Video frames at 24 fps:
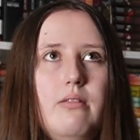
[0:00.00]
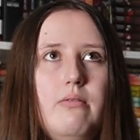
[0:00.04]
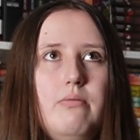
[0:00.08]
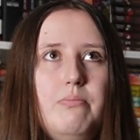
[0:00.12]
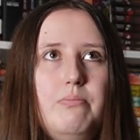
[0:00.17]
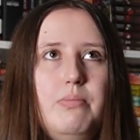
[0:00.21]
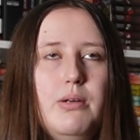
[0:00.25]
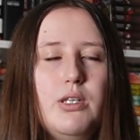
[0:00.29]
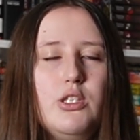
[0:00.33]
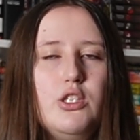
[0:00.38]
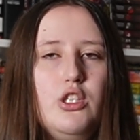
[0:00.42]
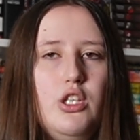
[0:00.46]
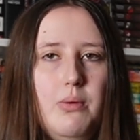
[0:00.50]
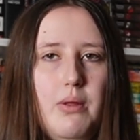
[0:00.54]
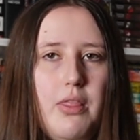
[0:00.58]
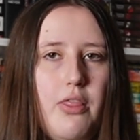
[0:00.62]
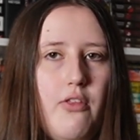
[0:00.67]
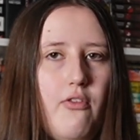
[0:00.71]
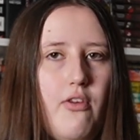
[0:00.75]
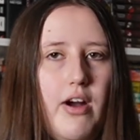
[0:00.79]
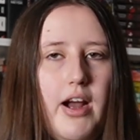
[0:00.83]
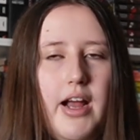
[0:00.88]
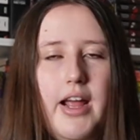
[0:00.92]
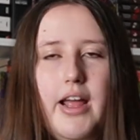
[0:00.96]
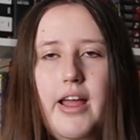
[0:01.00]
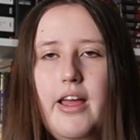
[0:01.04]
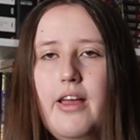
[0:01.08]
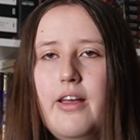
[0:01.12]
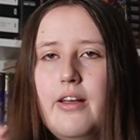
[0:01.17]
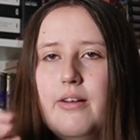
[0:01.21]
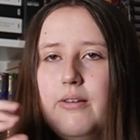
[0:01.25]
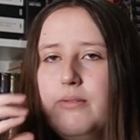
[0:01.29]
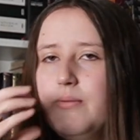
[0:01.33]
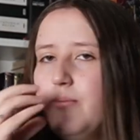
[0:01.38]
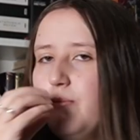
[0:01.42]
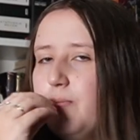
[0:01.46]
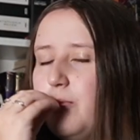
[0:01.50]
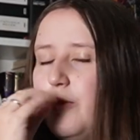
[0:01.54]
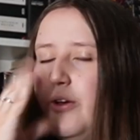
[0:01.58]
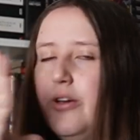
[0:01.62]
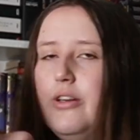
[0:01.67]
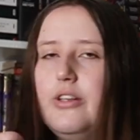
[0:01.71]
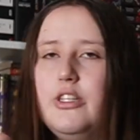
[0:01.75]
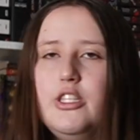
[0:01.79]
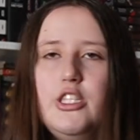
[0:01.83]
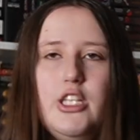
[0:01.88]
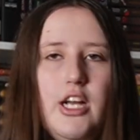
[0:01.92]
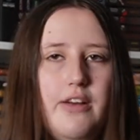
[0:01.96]
books 2 and 3,
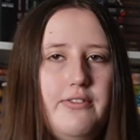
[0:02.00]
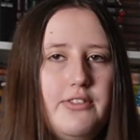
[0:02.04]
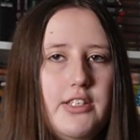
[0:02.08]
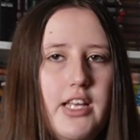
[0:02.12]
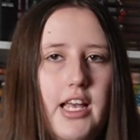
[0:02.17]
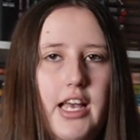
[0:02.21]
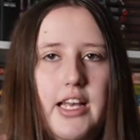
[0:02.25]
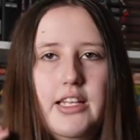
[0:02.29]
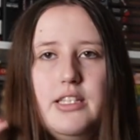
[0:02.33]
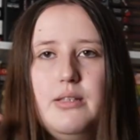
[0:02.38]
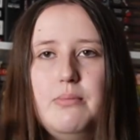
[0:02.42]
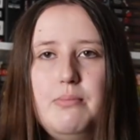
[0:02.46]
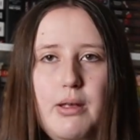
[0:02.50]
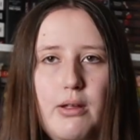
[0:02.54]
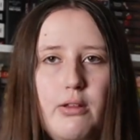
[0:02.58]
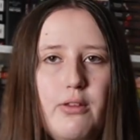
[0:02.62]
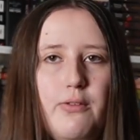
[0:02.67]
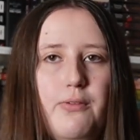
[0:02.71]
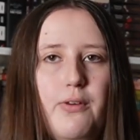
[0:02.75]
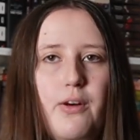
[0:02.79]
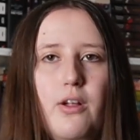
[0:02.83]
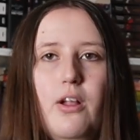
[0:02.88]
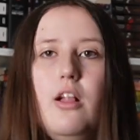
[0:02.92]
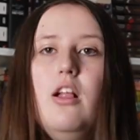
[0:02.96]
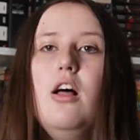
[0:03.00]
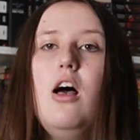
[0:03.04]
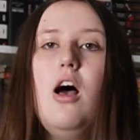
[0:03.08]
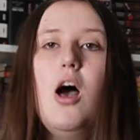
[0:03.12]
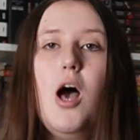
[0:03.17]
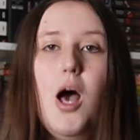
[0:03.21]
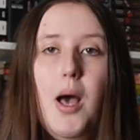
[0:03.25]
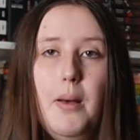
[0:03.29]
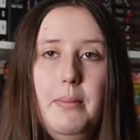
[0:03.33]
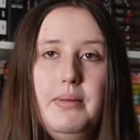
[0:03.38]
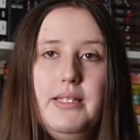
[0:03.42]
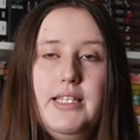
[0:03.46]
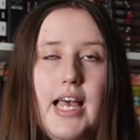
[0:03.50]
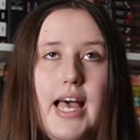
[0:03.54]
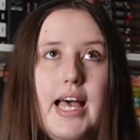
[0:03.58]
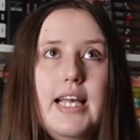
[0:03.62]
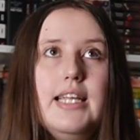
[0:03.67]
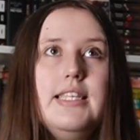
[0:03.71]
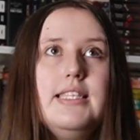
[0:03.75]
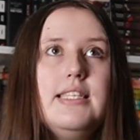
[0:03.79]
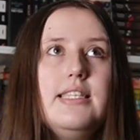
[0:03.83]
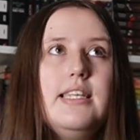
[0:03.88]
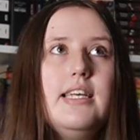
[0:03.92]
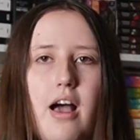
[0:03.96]
chef's kiss, beautiful,
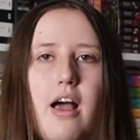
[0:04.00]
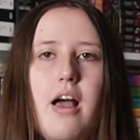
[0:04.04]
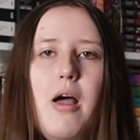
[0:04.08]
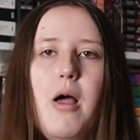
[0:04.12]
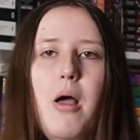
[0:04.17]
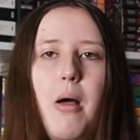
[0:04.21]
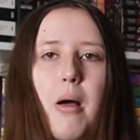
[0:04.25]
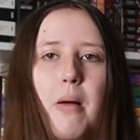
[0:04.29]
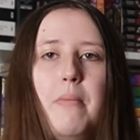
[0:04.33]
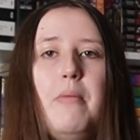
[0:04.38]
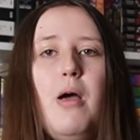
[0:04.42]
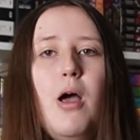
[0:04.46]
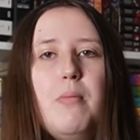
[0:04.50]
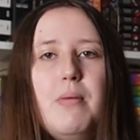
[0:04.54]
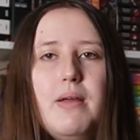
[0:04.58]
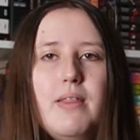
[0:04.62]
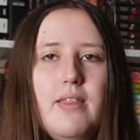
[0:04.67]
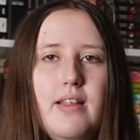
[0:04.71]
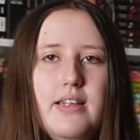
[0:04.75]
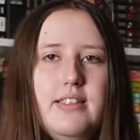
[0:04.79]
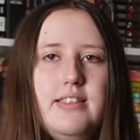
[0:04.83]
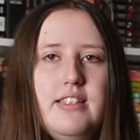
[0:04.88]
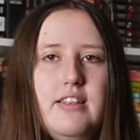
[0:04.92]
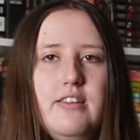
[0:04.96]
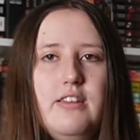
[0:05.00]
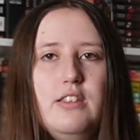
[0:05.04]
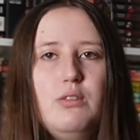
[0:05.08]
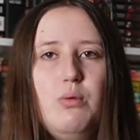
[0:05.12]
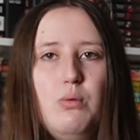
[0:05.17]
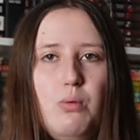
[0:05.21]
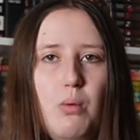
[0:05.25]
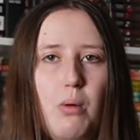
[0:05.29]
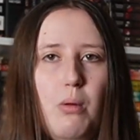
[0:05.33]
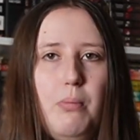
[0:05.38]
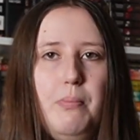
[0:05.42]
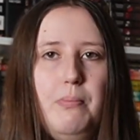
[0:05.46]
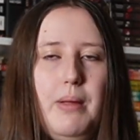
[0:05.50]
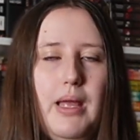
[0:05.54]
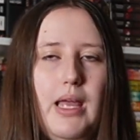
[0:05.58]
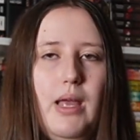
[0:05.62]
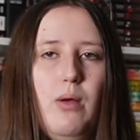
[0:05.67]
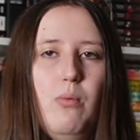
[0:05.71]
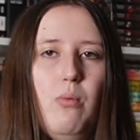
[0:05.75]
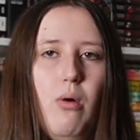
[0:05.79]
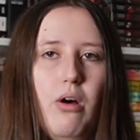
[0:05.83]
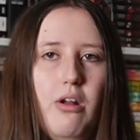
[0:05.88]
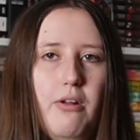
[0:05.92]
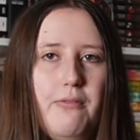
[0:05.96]
obsessed. I'm hoping this series will
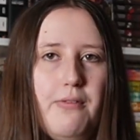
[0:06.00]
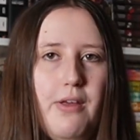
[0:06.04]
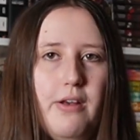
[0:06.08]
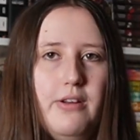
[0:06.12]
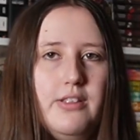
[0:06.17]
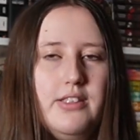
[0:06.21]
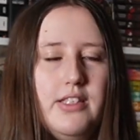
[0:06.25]
be one of those